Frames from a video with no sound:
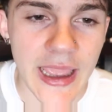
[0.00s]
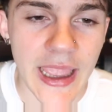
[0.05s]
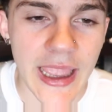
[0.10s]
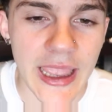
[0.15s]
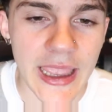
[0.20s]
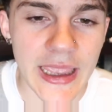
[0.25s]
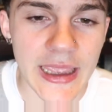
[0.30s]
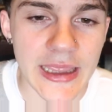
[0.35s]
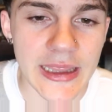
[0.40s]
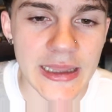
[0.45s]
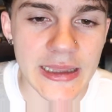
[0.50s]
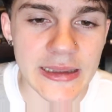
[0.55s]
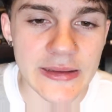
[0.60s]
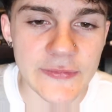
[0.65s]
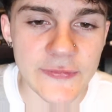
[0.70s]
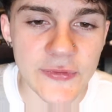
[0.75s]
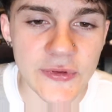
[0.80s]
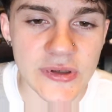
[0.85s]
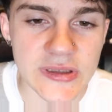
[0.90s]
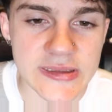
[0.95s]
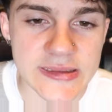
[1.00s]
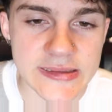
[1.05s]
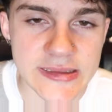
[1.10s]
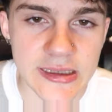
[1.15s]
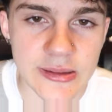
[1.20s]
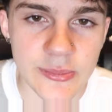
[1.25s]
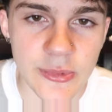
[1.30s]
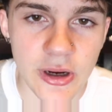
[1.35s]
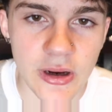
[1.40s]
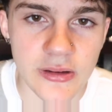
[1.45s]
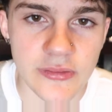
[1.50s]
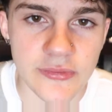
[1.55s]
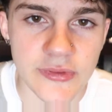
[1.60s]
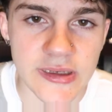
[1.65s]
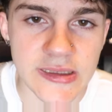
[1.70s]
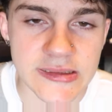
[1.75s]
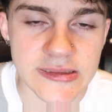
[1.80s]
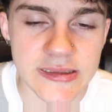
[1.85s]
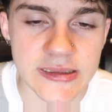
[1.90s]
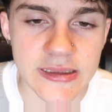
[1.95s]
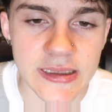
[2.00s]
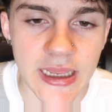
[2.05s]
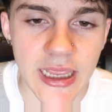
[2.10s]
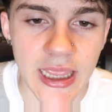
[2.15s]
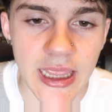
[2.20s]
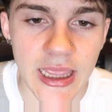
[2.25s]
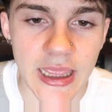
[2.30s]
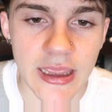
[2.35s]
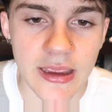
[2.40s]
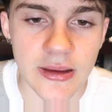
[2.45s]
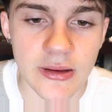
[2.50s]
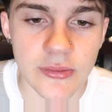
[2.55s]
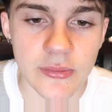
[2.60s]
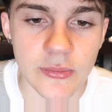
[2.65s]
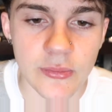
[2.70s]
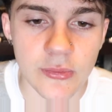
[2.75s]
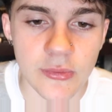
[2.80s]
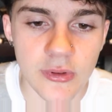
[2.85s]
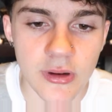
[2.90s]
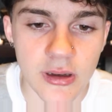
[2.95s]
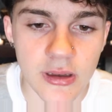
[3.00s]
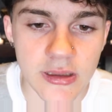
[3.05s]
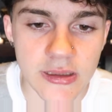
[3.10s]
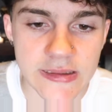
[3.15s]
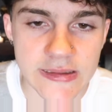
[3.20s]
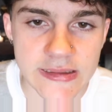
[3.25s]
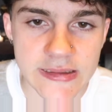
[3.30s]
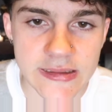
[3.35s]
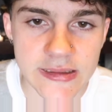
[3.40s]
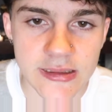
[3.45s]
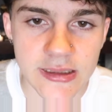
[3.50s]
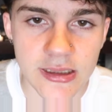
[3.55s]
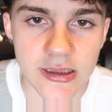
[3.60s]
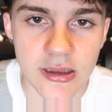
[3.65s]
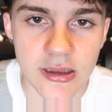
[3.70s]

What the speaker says: and for some odd reason it was